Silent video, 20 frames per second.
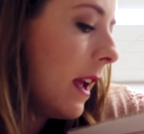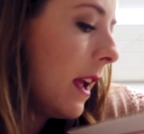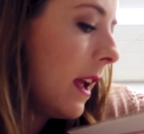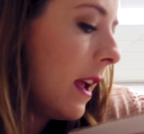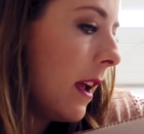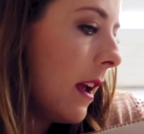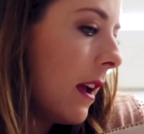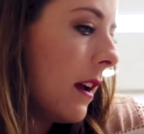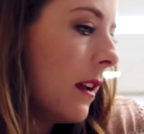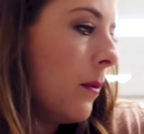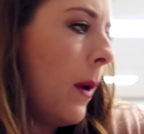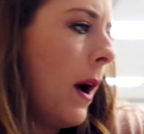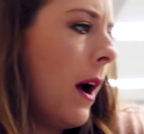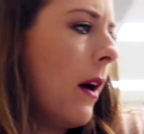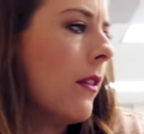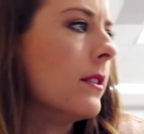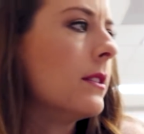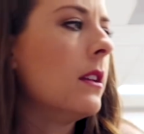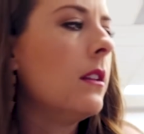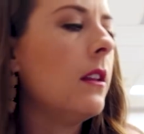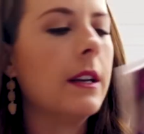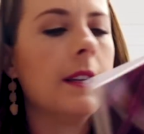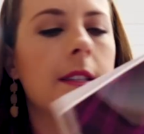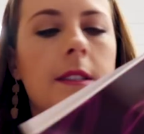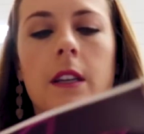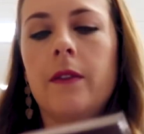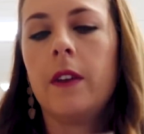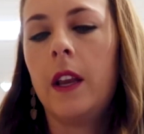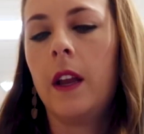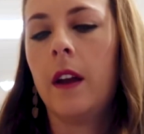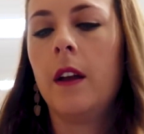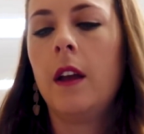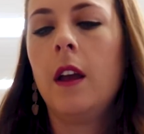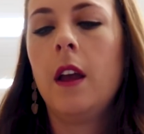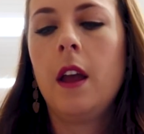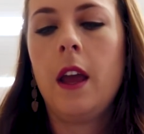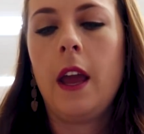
And wow, there's a lot of stuff in here.